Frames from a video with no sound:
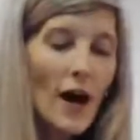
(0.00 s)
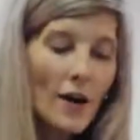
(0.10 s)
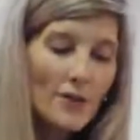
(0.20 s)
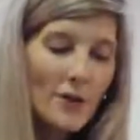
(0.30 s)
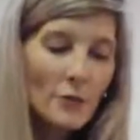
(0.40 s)

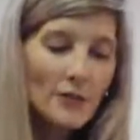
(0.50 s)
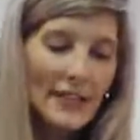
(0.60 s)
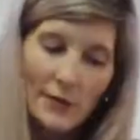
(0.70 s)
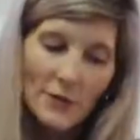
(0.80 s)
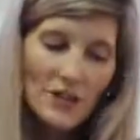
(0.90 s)
also
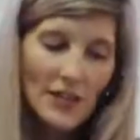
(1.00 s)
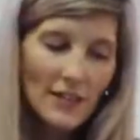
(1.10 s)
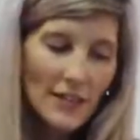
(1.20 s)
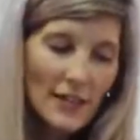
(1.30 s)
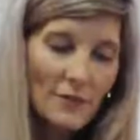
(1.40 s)
relinquishing
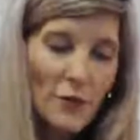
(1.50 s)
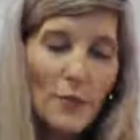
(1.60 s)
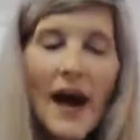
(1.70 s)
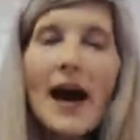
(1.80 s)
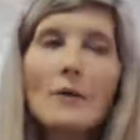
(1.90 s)
the need for
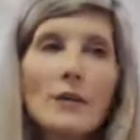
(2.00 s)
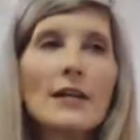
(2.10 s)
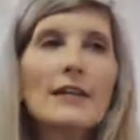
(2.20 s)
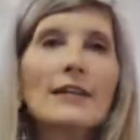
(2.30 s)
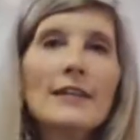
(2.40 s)

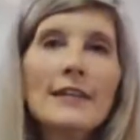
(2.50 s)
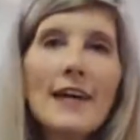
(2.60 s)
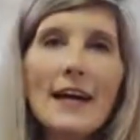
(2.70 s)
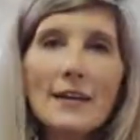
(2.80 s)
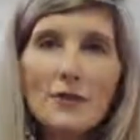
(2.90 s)
power
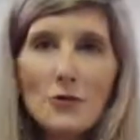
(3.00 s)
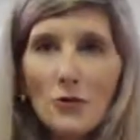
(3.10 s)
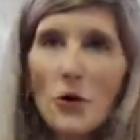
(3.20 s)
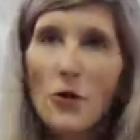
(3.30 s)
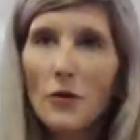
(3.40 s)
and
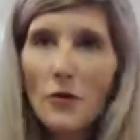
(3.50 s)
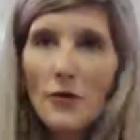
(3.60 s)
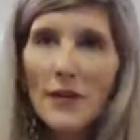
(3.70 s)
control.